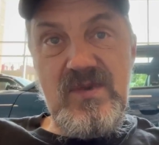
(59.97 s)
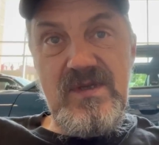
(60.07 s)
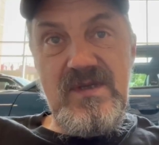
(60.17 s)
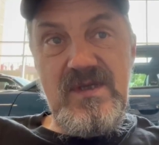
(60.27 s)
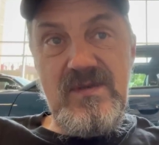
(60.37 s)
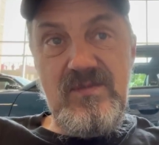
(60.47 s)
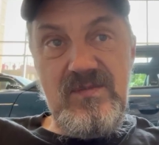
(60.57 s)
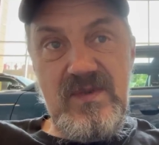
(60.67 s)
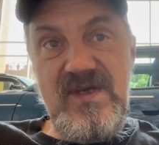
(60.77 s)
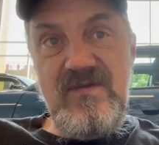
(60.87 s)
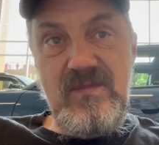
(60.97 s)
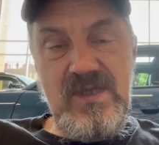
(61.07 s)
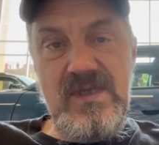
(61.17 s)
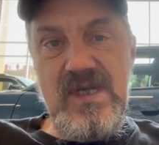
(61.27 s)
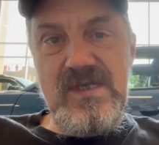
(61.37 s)
but they're giving
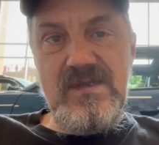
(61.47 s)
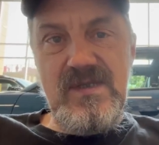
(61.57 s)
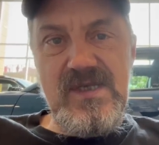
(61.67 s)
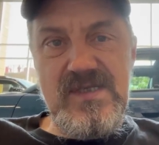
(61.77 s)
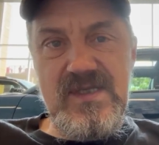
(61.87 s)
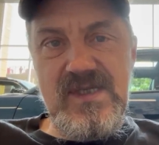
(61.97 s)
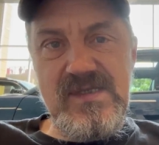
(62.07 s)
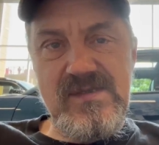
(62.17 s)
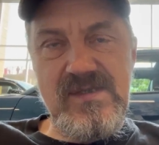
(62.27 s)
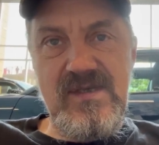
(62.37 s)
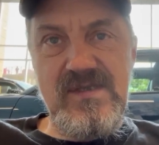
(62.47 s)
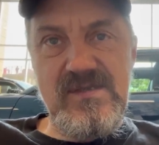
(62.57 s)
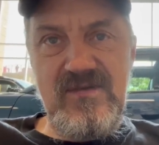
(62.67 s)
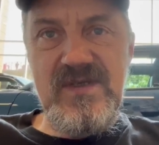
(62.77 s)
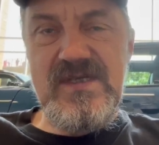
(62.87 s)
me 99
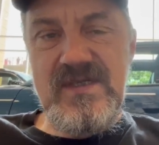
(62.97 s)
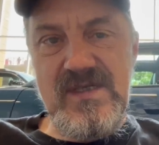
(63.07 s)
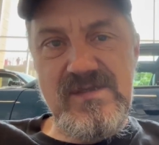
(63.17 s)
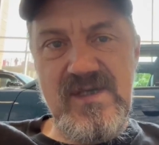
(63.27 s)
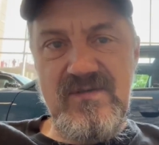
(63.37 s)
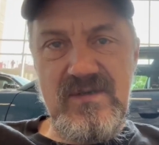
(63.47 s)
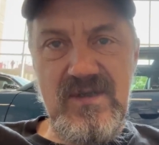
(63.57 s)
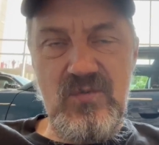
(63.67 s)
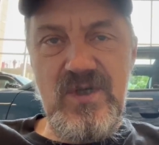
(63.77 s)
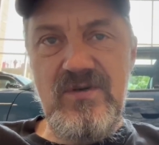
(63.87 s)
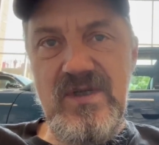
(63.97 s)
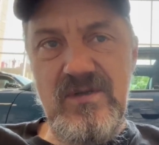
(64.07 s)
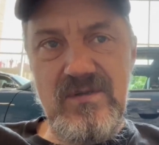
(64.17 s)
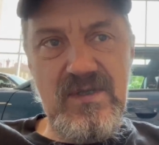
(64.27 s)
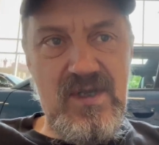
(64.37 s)
instead of 99.7 that we agreed
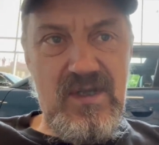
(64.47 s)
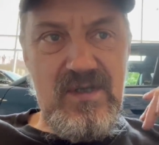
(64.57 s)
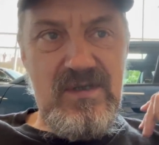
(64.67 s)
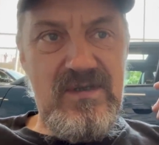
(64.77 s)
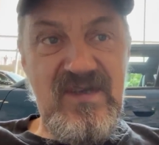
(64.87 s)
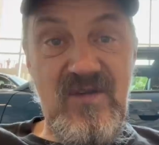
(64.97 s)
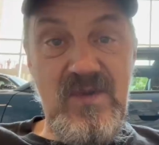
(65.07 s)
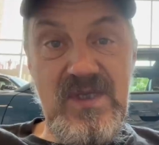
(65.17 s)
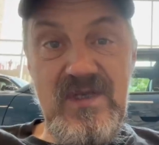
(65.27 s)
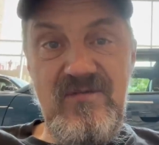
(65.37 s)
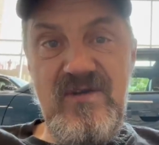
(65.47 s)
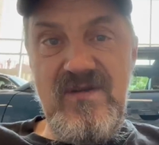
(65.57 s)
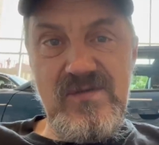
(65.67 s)
on, they me 95.